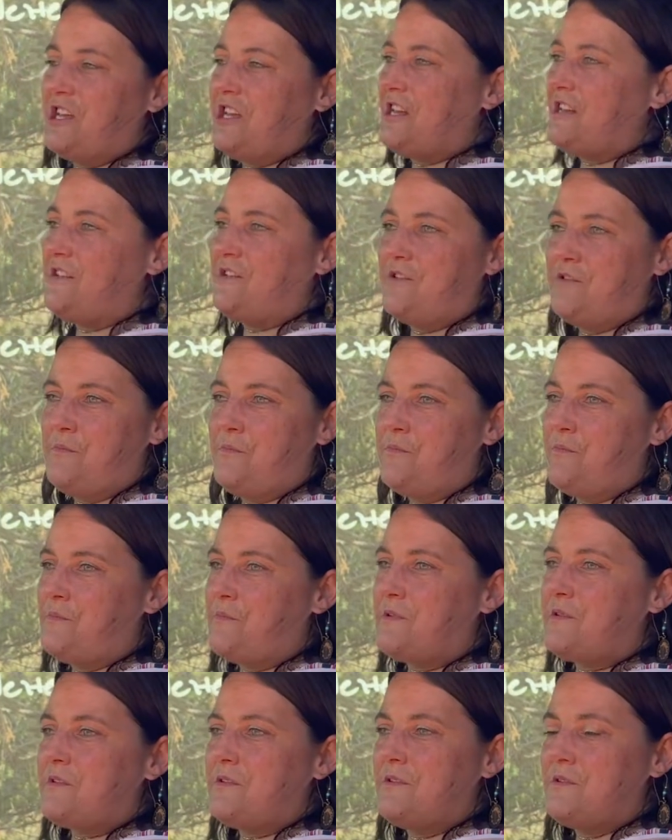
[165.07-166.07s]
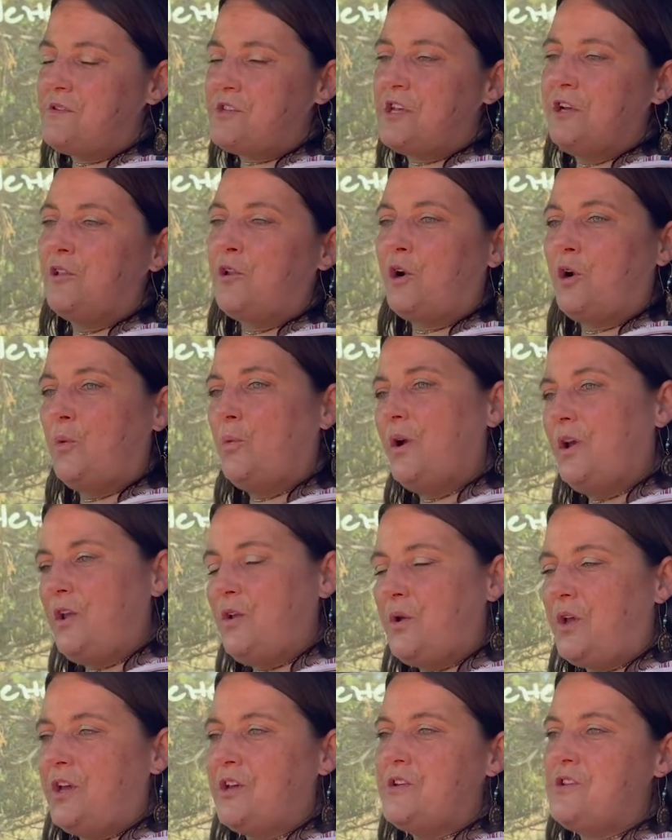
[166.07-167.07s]
to learn what
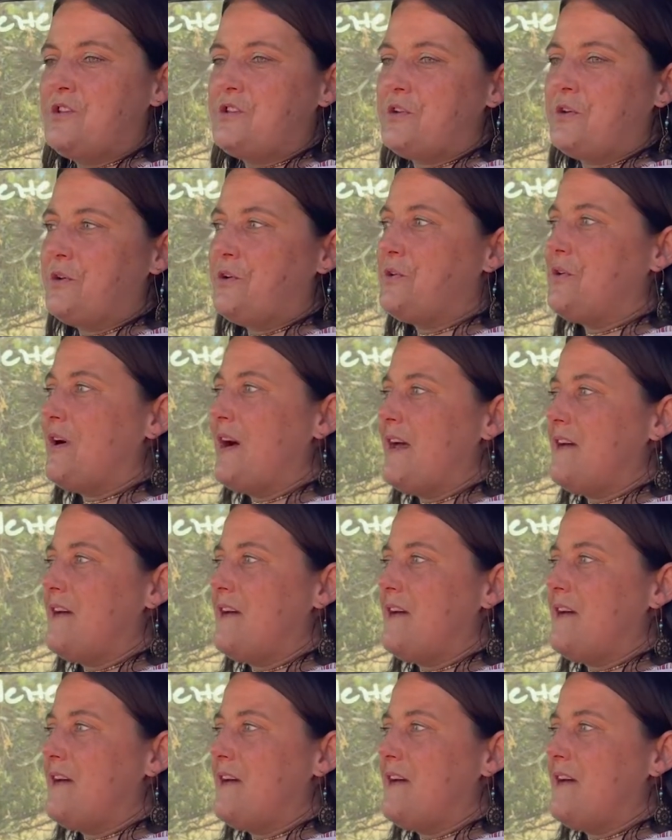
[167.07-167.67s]
you can do,